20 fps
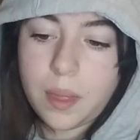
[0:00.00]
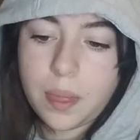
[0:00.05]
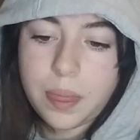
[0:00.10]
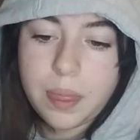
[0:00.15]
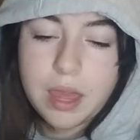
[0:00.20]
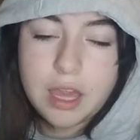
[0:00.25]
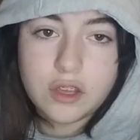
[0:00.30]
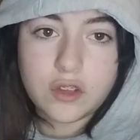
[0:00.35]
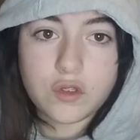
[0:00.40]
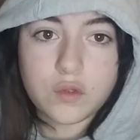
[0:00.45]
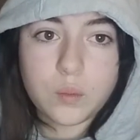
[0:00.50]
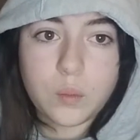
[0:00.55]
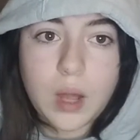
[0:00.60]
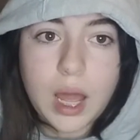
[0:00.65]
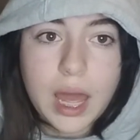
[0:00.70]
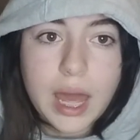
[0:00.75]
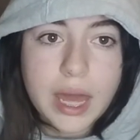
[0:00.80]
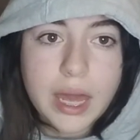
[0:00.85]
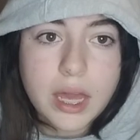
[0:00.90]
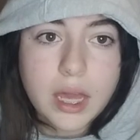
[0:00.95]
this
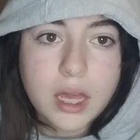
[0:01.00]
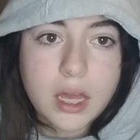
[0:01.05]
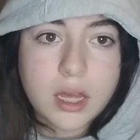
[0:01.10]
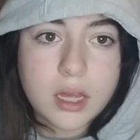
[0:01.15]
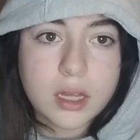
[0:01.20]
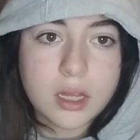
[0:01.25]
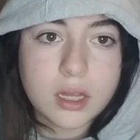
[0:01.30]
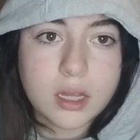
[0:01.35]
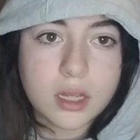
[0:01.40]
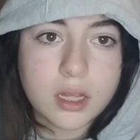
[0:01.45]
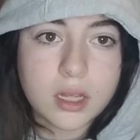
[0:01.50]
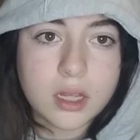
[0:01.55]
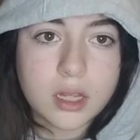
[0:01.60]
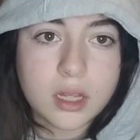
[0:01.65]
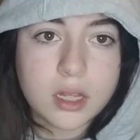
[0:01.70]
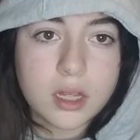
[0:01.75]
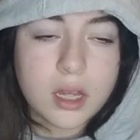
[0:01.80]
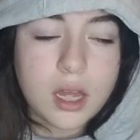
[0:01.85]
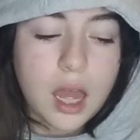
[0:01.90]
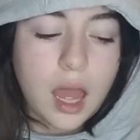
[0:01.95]
way,
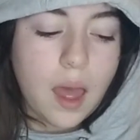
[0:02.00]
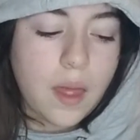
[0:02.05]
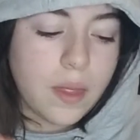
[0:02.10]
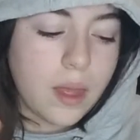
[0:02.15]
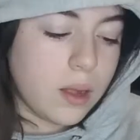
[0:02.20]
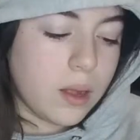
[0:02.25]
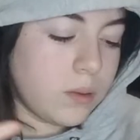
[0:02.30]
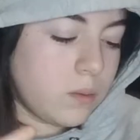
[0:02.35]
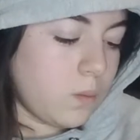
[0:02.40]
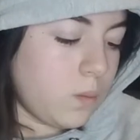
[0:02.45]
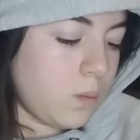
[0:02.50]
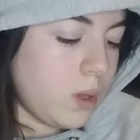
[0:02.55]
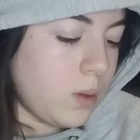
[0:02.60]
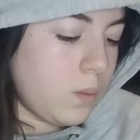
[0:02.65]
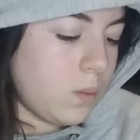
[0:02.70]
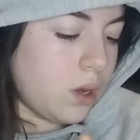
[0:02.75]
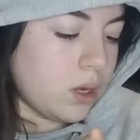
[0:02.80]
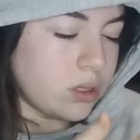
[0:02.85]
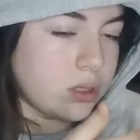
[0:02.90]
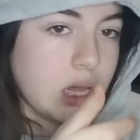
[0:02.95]
and then we
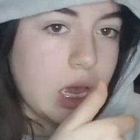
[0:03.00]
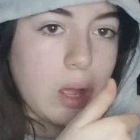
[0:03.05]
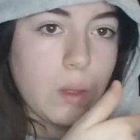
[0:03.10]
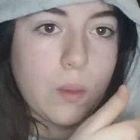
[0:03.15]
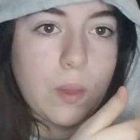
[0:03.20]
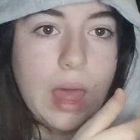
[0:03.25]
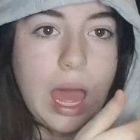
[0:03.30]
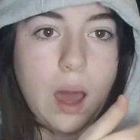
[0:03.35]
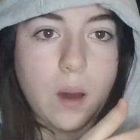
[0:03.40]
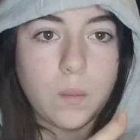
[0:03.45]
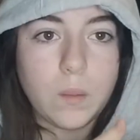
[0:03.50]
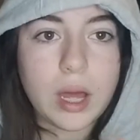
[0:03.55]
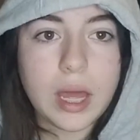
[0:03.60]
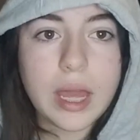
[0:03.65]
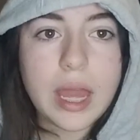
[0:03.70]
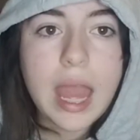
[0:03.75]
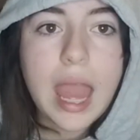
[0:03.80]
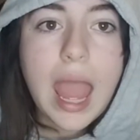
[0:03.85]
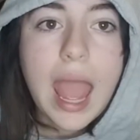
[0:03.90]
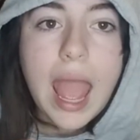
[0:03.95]
walked down that
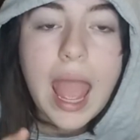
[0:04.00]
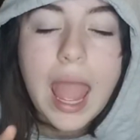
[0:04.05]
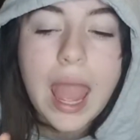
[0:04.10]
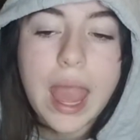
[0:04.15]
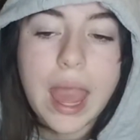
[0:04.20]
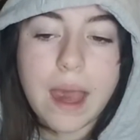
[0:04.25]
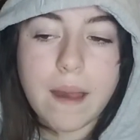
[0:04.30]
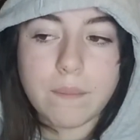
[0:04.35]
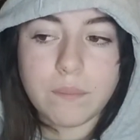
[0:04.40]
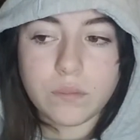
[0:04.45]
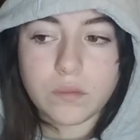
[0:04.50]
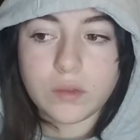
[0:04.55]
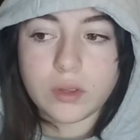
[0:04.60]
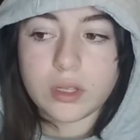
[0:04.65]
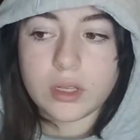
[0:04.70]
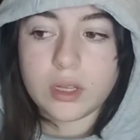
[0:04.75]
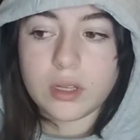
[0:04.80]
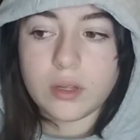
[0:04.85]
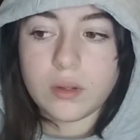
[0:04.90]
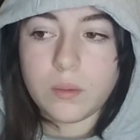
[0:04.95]
way, and
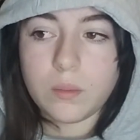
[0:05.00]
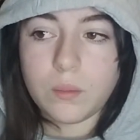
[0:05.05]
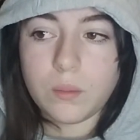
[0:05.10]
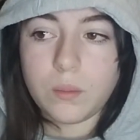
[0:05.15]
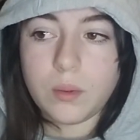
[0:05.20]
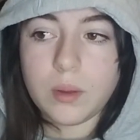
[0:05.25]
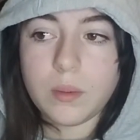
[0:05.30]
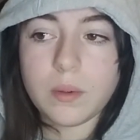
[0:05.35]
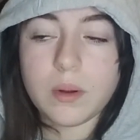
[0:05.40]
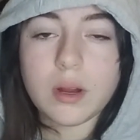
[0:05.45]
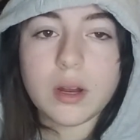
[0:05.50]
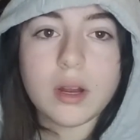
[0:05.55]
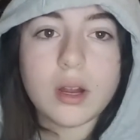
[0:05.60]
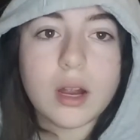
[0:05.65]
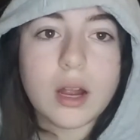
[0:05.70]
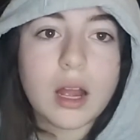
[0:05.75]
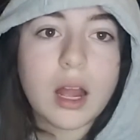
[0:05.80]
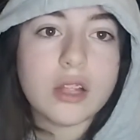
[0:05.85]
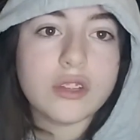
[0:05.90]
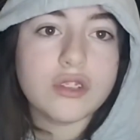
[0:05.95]
we
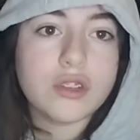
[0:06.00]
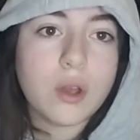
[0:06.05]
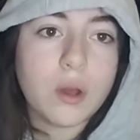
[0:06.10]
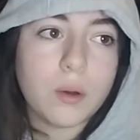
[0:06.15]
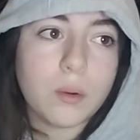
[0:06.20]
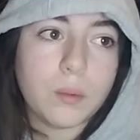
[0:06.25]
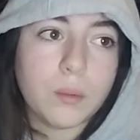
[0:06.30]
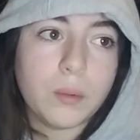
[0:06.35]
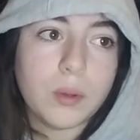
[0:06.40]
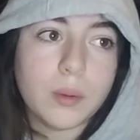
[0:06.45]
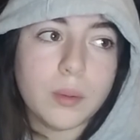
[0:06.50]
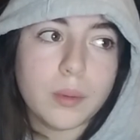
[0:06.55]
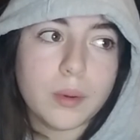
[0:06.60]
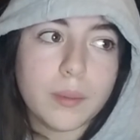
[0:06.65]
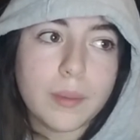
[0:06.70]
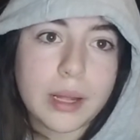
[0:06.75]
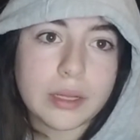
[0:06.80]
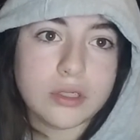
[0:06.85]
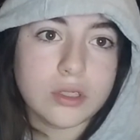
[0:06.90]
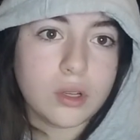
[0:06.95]
were, so we were
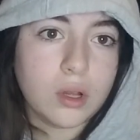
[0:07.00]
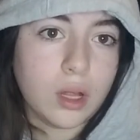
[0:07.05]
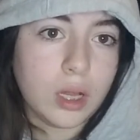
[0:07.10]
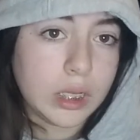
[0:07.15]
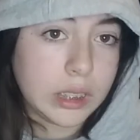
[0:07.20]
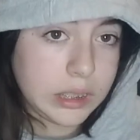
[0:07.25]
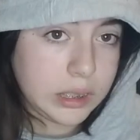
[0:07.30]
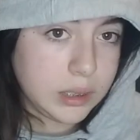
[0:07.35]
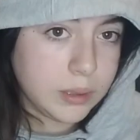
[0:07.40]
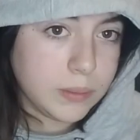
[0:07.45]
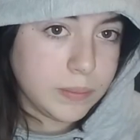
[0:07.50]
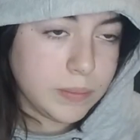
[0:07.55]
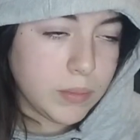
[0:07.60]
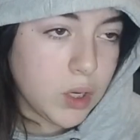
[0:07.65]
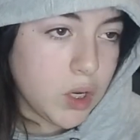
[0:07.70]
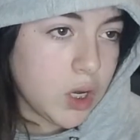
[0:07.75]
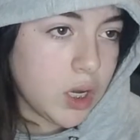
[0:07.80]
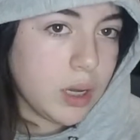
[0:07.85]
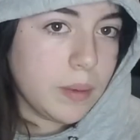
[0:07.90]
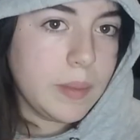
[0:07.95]
about to call his
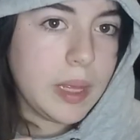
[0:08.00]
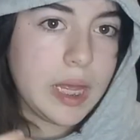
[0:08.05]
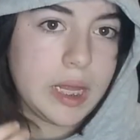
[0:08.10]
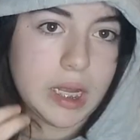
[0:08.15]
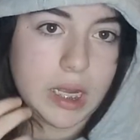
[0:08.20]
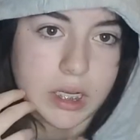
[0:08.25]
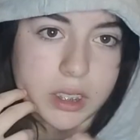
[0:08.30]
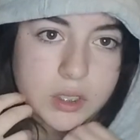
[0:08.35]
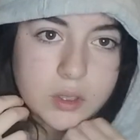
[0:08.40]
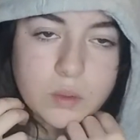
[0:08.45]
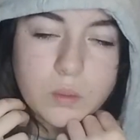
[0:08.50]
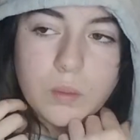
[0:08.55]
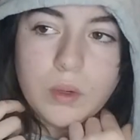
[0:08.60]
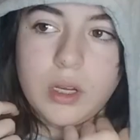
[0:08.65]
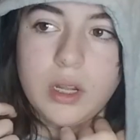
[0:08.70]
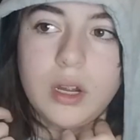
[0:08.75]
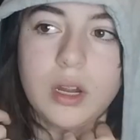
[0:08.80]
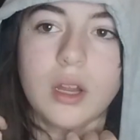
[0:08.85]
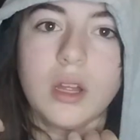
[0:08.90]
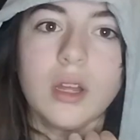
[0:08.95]
mom and ask
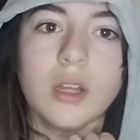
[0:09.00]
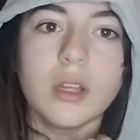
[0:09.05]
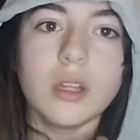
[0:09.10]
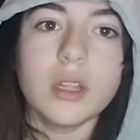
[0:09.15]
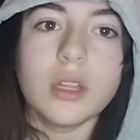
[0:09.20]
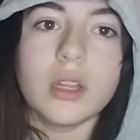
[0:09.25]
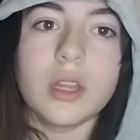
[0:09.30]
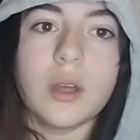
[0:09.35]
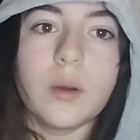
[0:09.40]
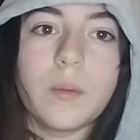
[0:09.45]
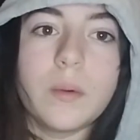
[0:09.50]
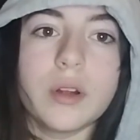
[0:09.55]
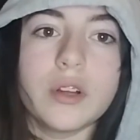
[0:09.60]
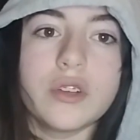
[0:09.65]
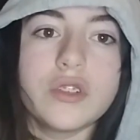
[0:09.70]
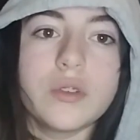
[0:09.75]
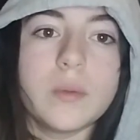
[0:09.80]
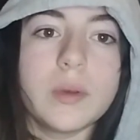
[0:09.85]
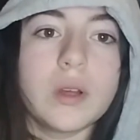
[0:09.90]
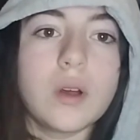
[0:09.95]
where they were,
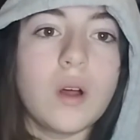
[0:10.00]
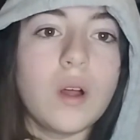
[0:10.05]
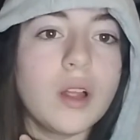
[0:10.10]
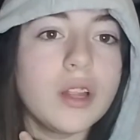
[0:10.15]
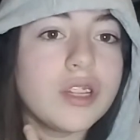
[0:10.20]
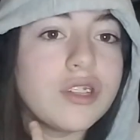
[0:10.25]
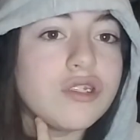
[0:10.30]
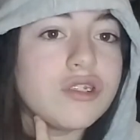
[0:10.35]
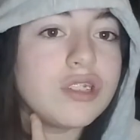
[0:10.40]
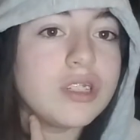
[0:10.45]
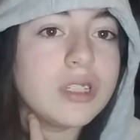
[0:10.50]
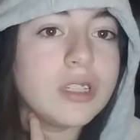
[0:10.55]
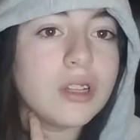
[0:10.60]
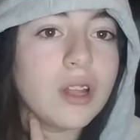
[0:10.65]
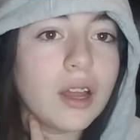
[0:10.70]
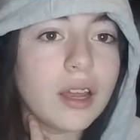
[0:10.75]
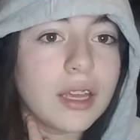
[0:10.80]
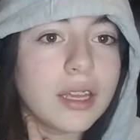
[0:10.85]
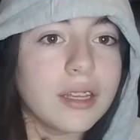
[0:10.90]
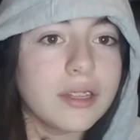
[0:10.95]
so we called and she did
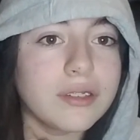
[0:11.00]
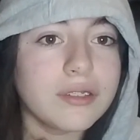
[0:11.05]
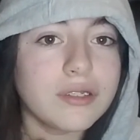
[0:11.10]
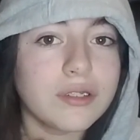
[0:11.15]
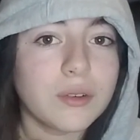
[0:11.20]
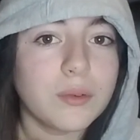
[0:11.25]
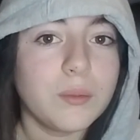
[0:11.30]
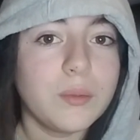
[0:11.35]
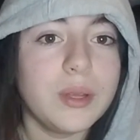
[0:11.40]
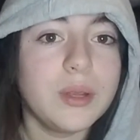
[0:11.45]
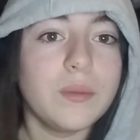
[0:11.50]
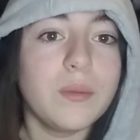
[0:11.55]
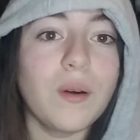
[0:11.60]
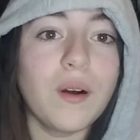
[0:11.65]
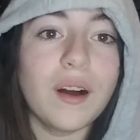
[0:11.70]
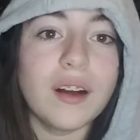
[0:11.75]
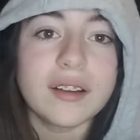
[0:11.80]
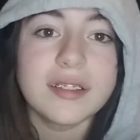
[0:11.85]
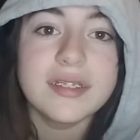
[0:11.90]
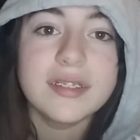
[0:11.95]
not answer. We
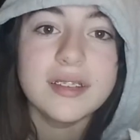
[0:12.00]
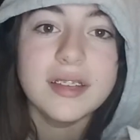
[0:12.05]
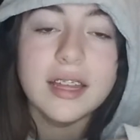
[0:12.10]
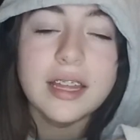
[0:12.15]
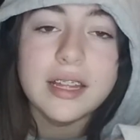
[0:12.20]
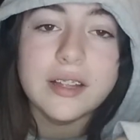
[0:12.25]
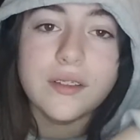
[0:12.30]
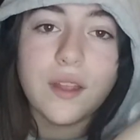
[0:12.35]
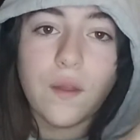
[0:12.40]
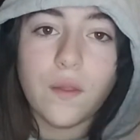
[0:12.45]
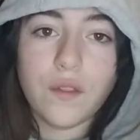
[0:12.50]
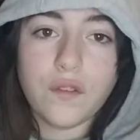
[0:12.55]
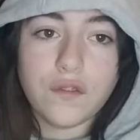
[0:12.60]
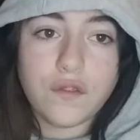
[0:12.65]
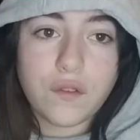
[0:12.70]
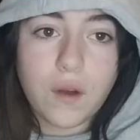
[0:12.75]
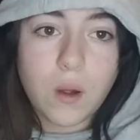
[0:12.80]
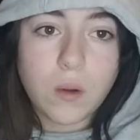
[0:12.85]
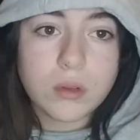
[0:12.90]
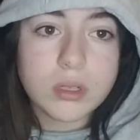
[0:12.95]
walked down the
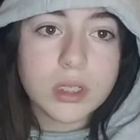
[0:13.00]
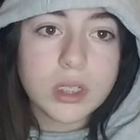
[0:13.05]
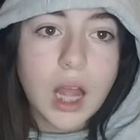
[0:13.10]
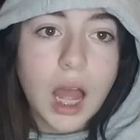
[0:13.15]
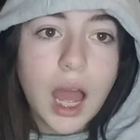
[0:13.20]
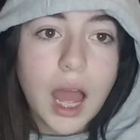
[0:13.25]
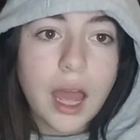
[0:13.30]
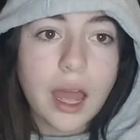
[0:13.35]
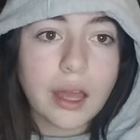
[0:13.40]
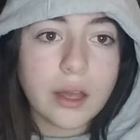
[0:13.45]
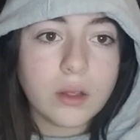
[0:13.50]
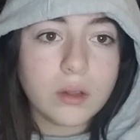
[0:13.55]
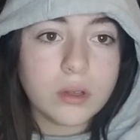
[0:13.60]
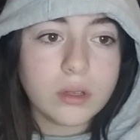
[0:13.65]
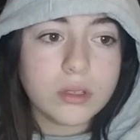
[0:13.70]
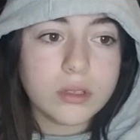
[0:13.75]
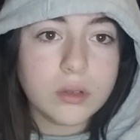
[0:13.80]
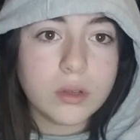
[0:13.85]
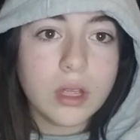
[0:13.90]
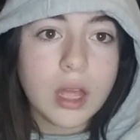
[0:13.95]
frozen
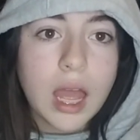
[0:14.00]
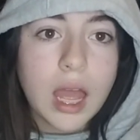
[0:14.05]
aisles,